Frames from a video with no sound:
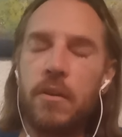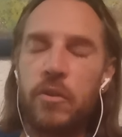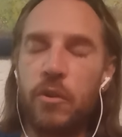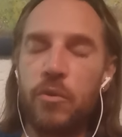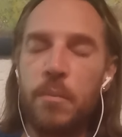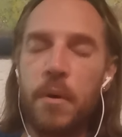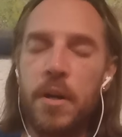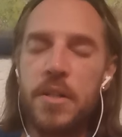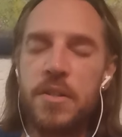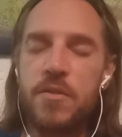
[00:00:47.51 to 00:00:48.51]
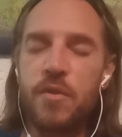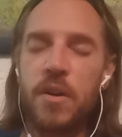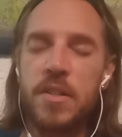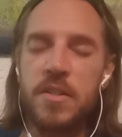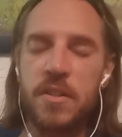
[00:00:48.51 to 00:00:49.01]
So the mind
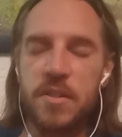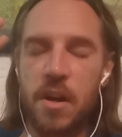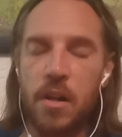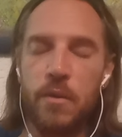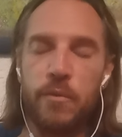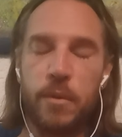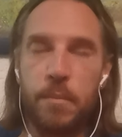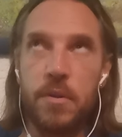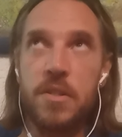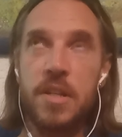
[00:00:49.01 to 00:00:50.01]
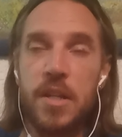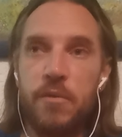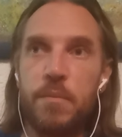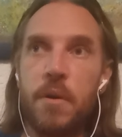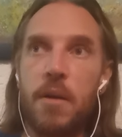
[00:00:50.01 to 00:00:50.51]
tries to solve the
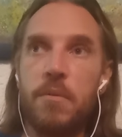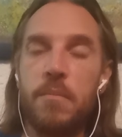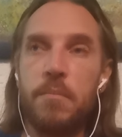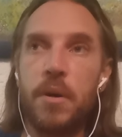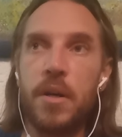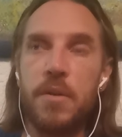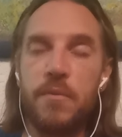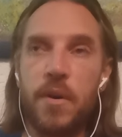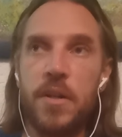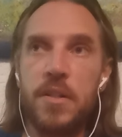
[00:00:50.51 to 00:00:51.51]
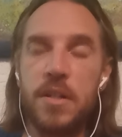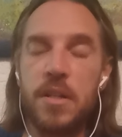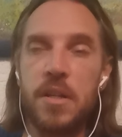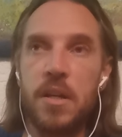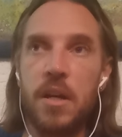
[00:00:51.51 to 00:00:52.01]
perceived problem by
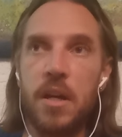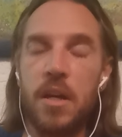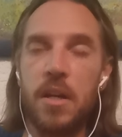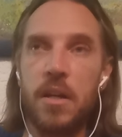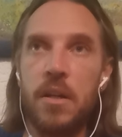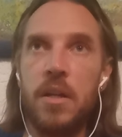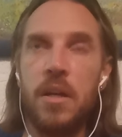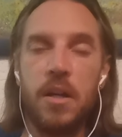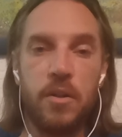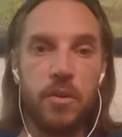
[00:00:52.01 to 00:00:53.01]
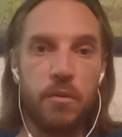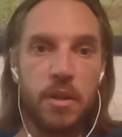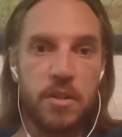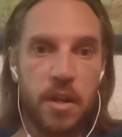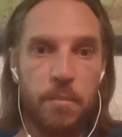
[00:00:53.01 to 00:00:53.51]
finding another
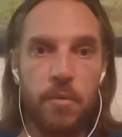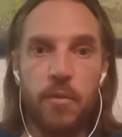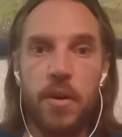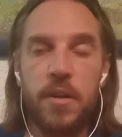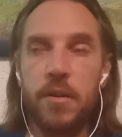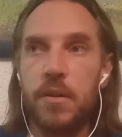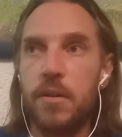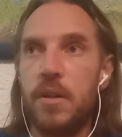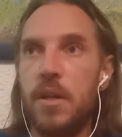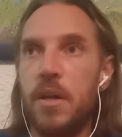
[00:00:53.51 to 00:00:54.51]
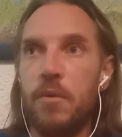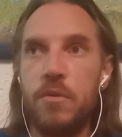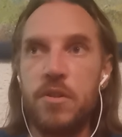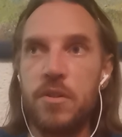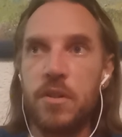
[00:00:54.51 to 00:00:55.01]
internet provider,
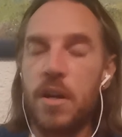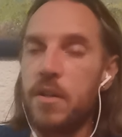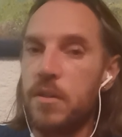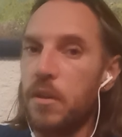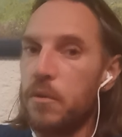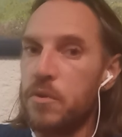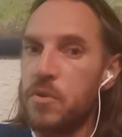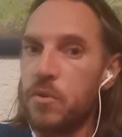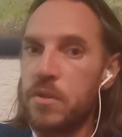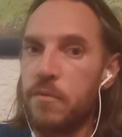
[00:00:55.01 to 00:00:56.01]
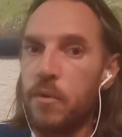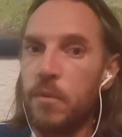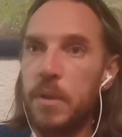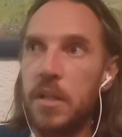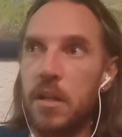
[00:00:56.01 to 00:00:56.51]
which those doors have
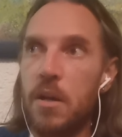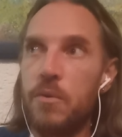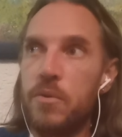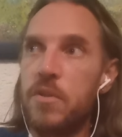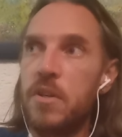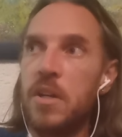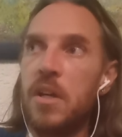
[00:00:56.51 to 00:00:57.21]
all been closed,